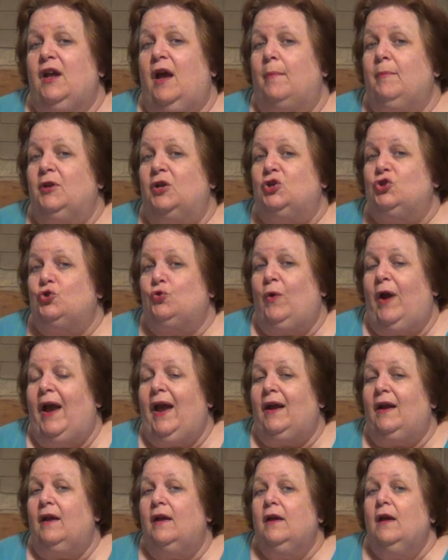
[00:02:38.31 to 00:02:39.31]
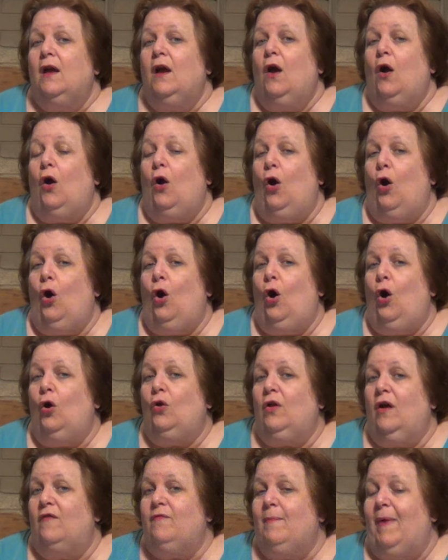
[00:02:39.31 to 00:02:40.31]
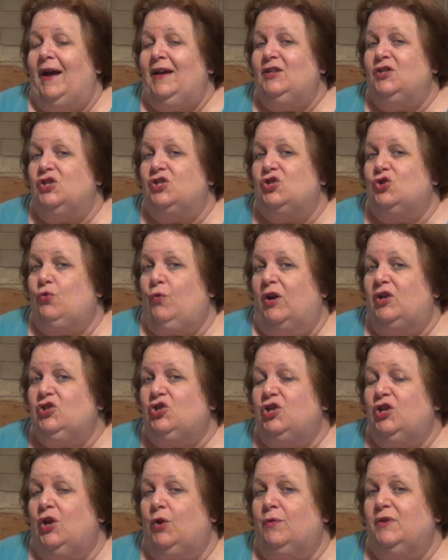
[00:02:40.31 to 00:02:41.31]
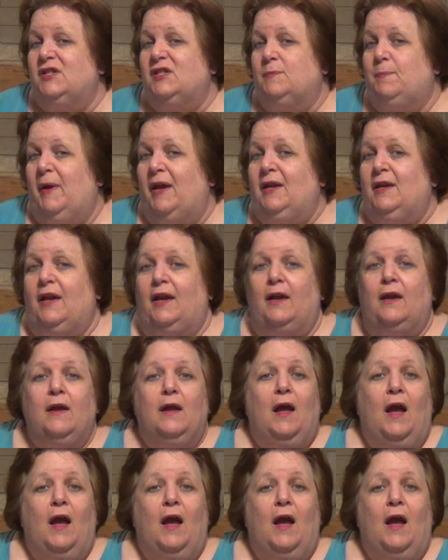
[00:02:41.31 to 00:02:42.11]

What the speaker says: I'm going to track all of my discretionary spending.